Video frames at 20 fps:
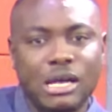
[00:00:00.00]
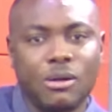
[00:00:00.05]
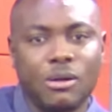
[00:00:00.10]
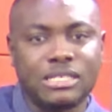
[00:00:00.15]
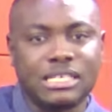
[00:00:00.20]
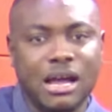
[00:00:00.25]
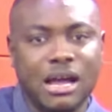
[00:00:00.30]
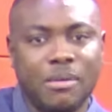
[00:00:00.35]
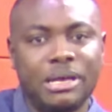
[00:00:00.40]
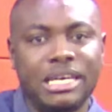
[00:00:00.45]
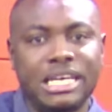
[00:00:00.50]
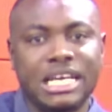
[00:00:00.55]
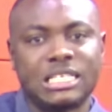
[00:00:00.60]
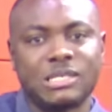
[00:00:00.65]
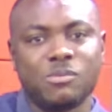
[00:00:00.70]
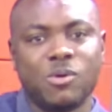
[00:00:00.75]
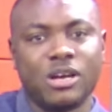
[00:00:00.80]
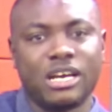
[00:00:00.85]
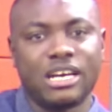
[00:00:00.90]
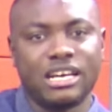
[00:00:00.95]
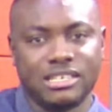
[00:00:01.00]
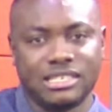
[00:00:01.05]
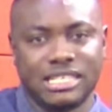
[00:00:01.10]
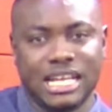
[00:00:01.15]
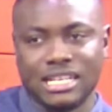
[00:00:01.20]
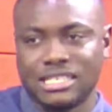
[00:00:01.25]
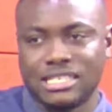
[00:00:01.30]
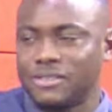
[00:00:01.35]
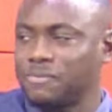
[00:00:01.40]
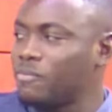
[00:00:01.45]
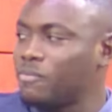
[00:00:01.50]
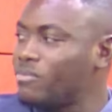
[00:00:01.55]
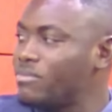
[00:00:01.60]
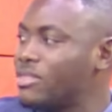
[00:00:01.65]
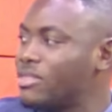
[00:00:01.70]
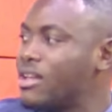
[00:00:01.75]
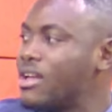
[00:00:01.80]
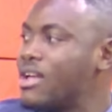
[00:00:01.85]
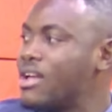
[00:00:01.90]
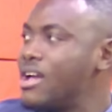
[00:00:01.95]
was coming this morning is that
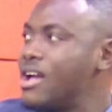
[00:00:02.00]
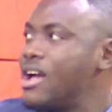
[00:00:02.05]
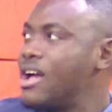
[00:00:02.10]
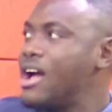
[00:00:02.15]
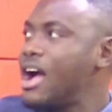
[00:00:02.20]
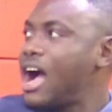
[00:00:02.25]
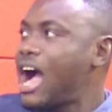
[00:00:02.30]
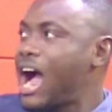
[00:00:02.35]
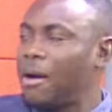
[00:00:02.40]
a